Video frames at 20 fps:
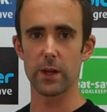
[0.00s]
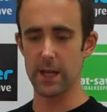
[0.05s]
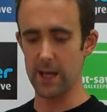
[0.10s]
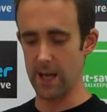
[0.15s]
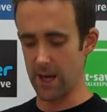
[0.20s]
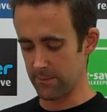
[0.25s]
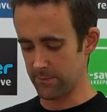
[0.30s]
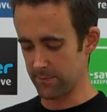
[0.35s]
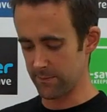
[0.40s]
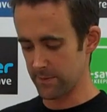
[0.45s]

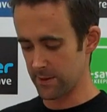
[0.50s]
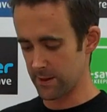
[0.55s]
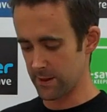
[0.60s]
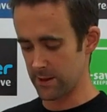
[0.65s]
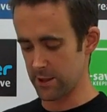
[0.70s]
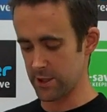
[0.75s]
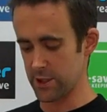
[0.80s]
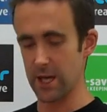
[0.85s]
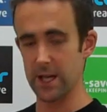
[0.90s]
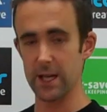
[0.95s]

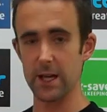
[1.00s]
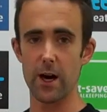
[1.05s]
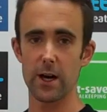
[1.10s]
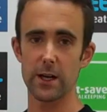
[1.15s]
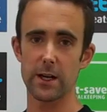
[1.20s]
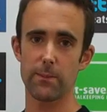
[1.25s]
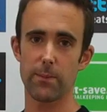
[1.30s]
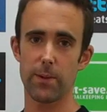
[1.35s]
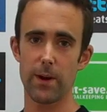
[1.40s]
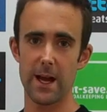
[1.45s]
the shin
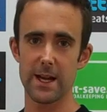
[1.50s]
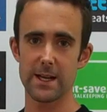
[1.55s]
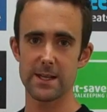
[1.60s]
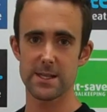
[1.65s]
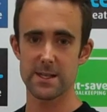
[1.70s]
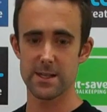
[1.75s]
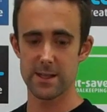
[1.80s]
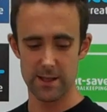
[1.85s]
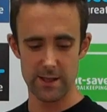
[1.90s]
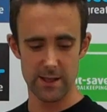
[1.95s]
guard in
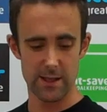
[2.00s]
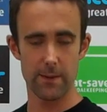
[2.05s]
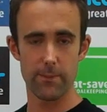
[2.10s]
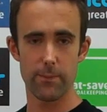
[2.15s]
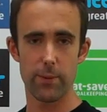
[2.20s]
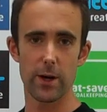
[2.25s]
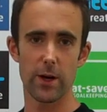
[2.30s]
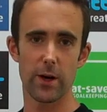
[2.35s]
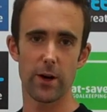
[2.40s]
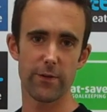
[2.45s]
place, and
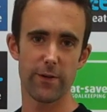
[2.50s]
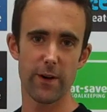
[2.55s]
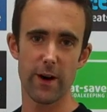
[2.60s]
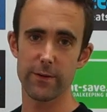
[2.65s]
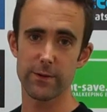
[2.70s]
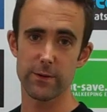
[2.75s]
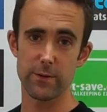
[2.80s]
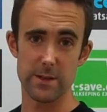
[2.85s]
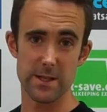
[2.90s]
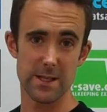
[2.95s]
put it off
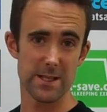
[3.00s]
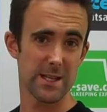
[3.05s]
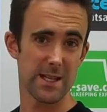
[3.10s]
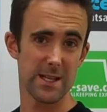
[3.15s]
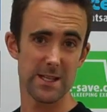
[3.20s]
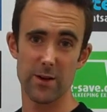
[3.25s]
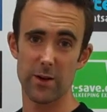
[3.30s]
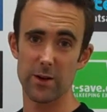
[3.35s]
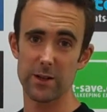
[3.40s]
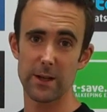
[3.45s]
afterwards.
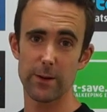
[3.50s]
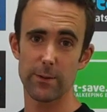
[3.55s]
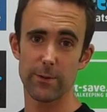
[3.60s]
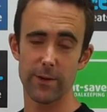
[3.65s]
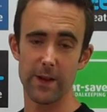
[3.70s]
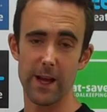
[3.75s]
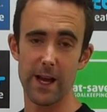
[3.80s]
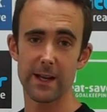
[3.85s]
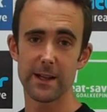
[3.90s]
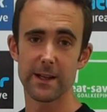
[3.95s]
It's ideal
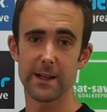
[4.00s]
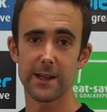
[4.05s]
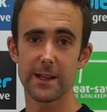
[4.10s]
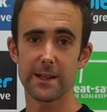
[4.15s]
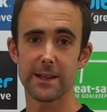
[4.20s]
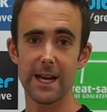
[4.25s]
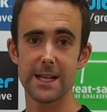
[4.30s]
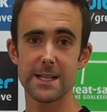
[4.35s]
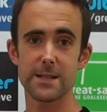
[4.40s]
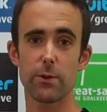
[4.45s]
for that.
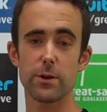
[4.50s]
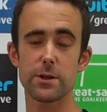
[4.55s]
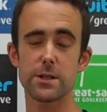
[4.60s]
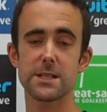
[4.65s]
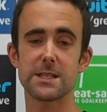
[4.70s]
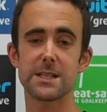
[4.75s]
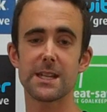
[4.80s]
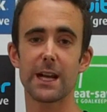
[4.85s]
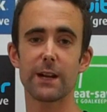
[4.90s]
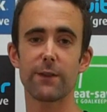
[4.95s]
Thanks for
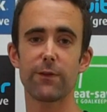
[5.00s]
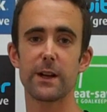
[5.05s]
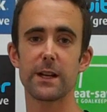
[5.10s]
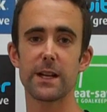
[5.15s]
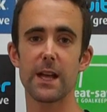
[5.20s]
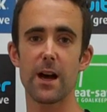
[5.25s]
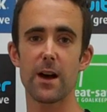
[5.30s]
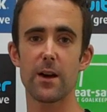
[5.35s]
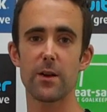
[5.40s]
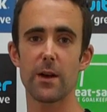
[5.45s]
watching today's
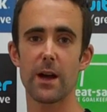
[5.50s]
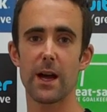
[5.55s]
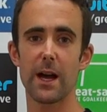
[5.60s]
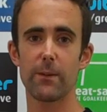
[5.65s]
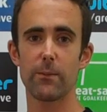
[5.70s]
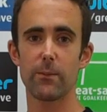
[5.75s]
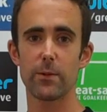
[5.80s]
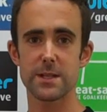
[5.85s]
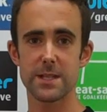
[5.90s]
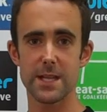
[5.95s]
video,
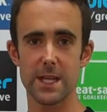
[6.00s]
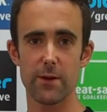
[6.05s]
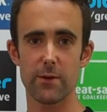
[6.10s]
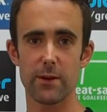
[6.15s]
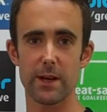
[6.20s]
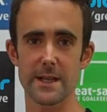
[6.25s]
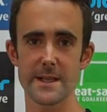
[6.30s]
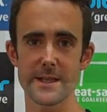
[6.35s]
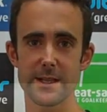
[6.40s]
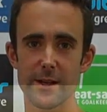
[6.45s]
and we'll see you
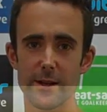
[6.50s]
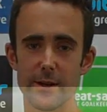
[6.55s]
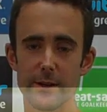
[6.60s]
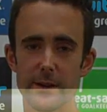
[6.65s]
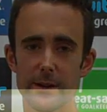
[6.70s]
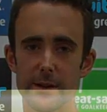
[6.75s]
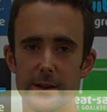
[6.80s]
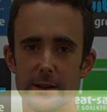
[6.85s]
again soon.